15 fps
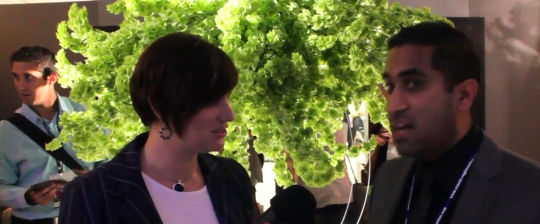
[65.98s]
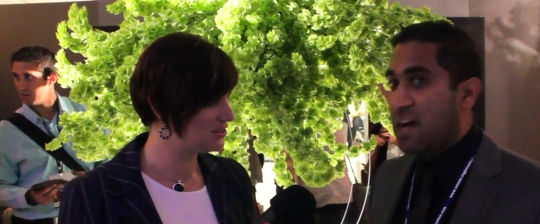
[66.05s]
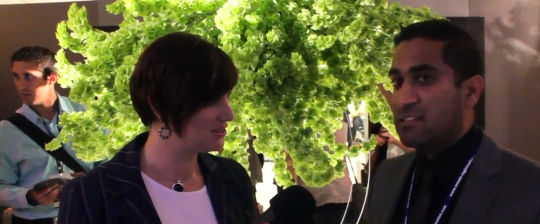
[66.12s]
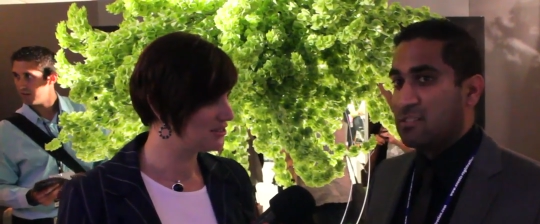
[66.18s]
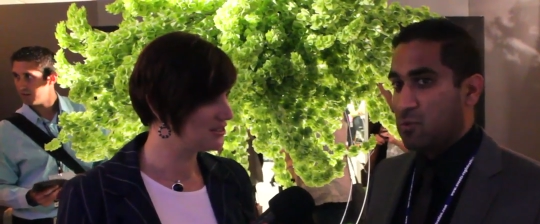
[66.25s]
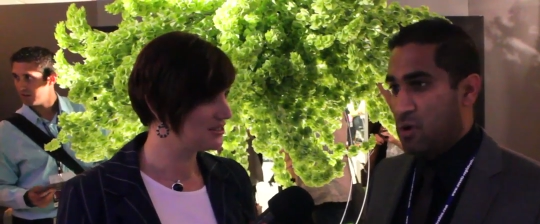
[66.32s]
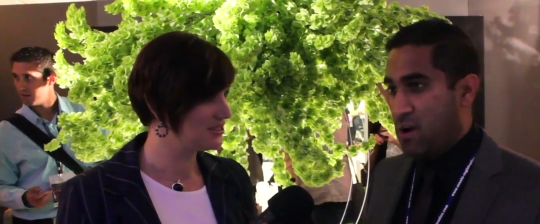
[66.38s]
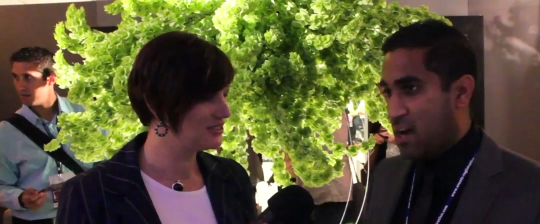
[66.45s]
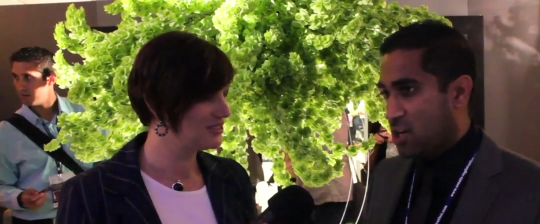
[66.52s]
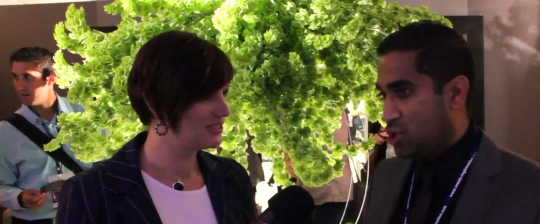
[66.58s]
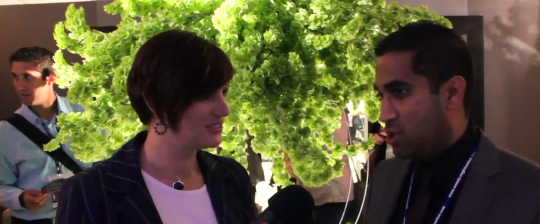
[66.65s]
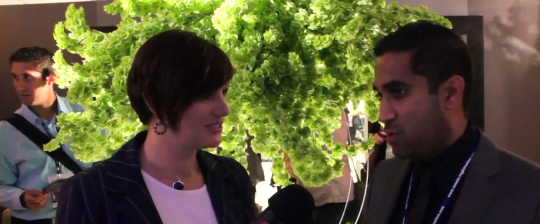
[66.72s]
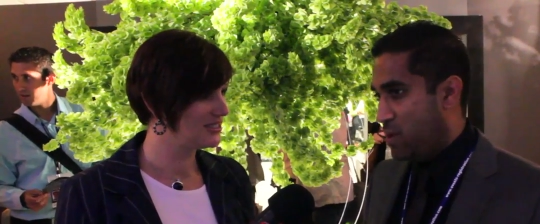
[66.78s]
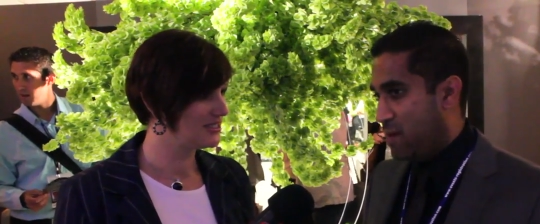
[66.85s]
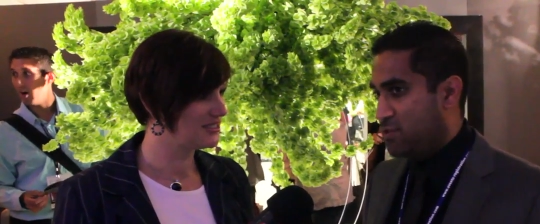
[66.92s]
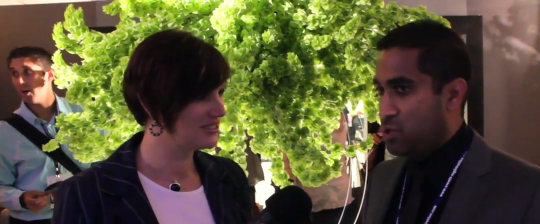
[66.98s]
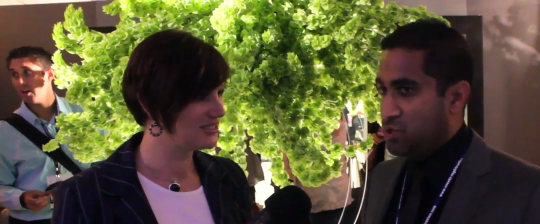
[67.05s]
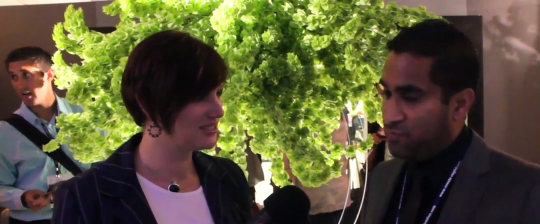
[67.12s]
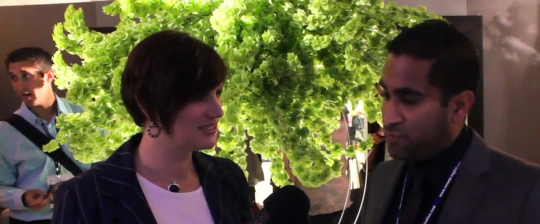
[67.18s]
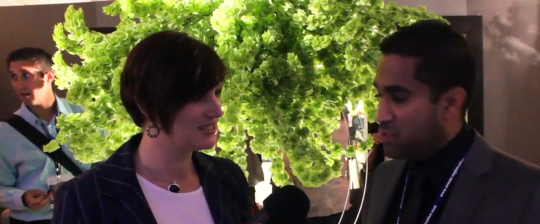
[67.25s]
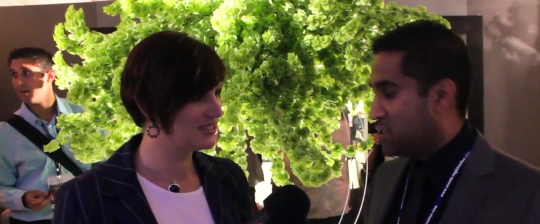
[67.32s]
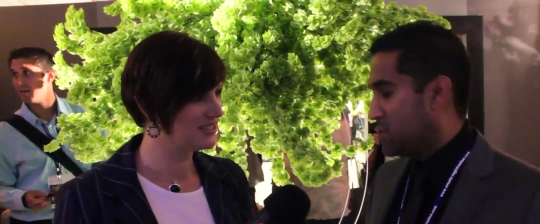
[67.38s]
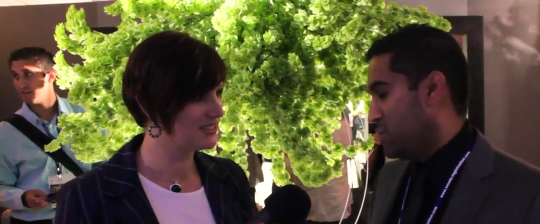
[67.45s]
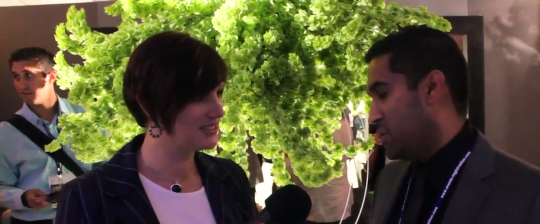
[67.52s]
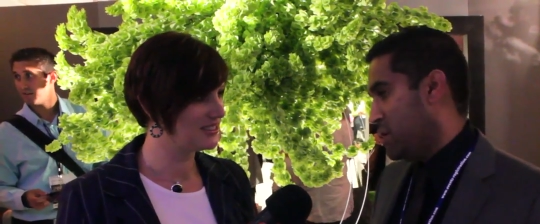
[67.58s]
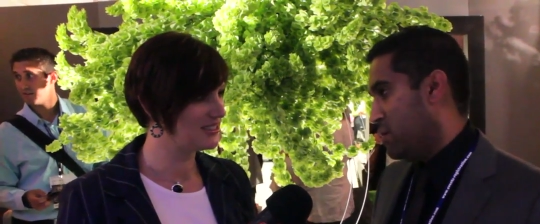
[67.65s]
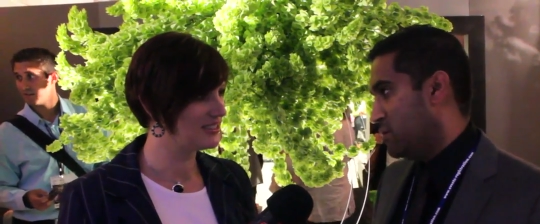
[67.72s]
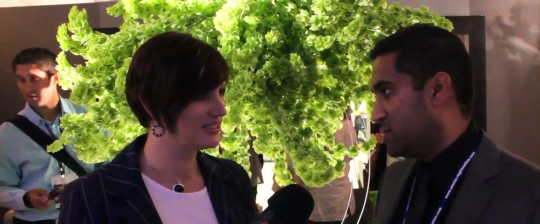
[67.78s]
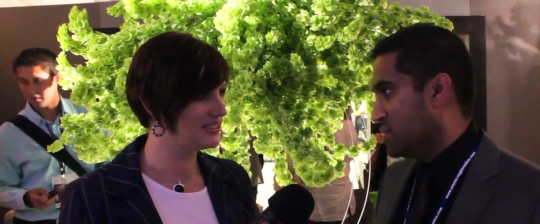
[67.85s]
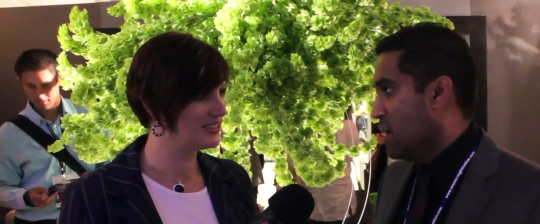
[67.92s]
Speaker 1: Yes, we're actually we have two different
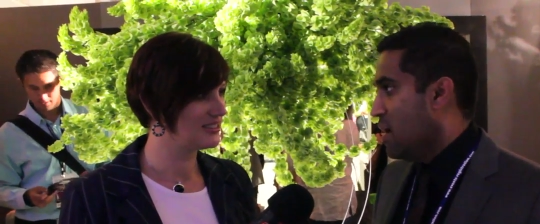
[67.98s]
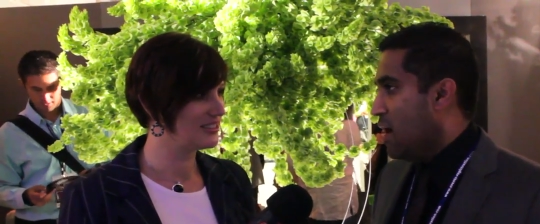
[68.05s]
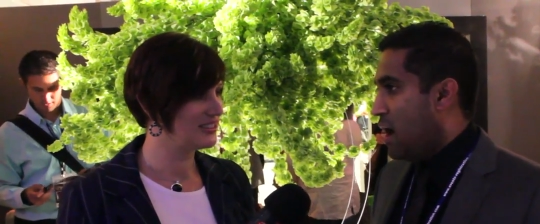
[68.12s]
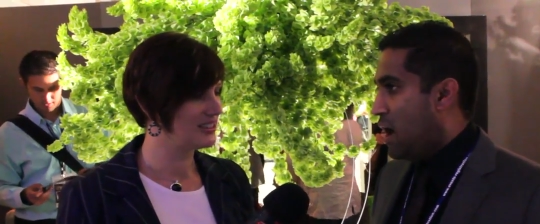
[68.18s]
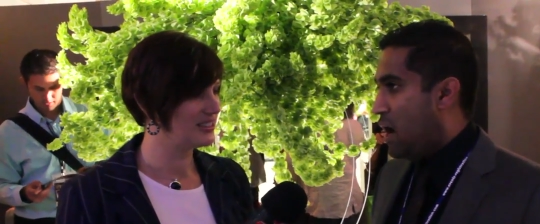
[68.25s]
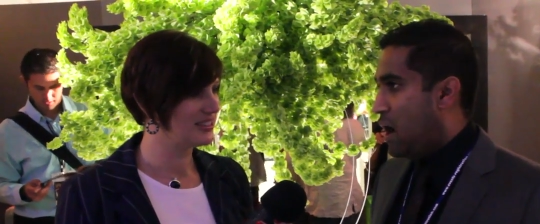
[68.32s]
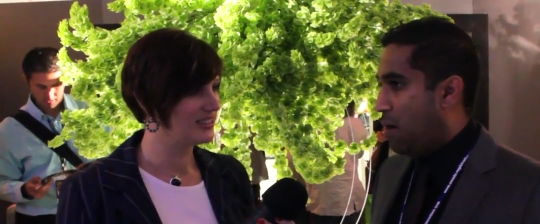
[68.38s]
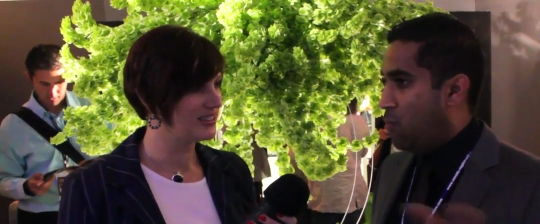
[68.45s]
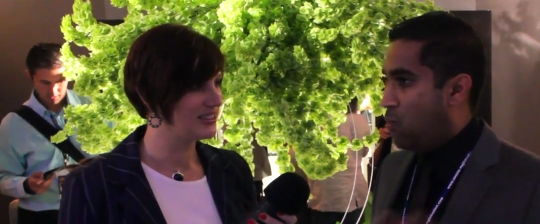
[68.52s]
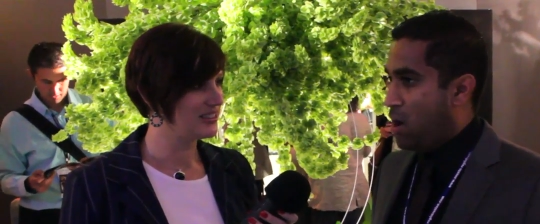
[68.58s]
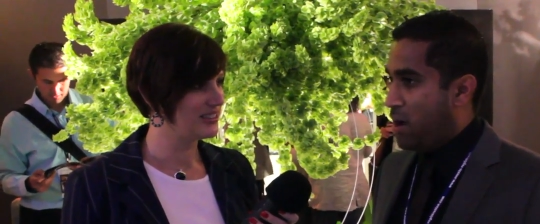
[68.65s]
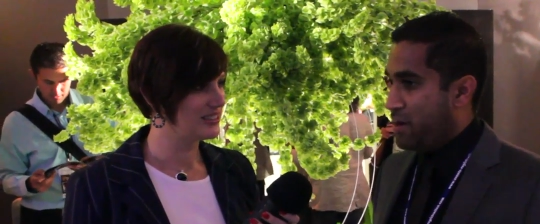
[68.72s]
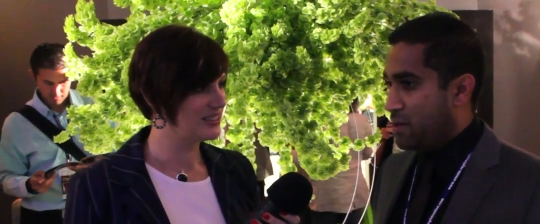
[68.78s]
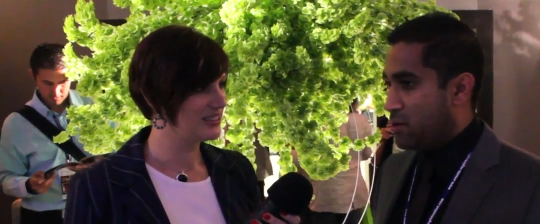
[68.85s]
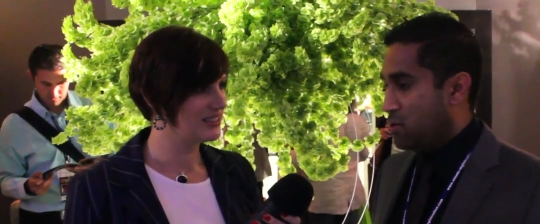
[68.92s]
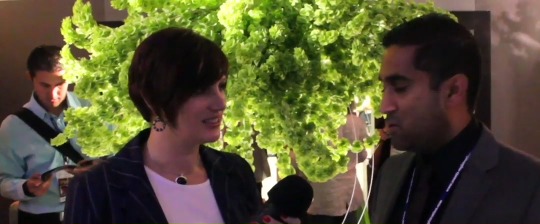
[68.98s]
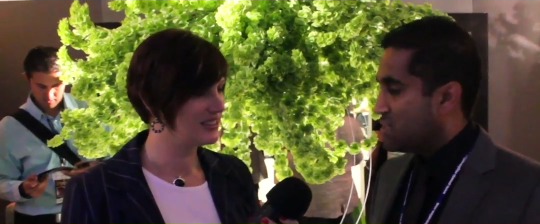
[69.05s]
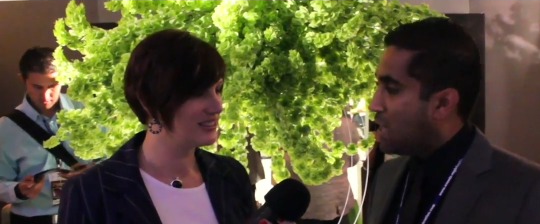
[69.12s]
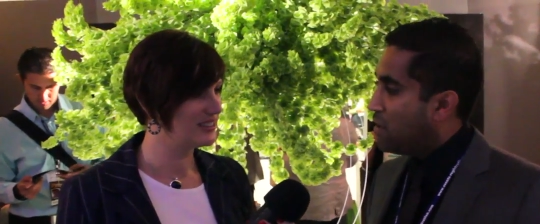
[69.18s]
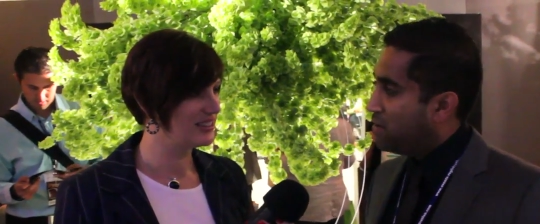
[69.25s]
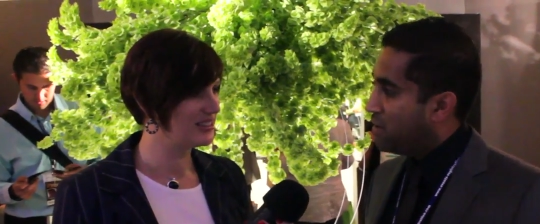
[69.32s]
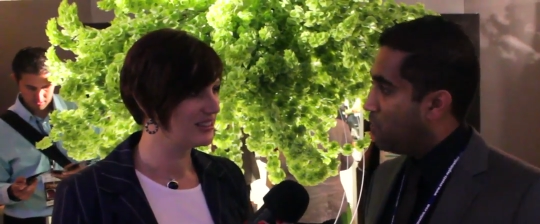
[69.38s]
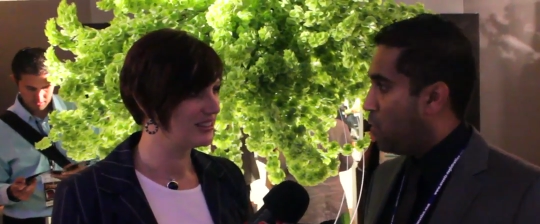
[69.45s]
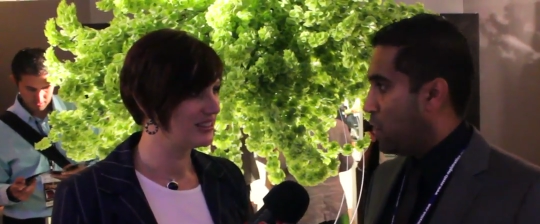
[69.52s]
studios, um, one in Goose Island and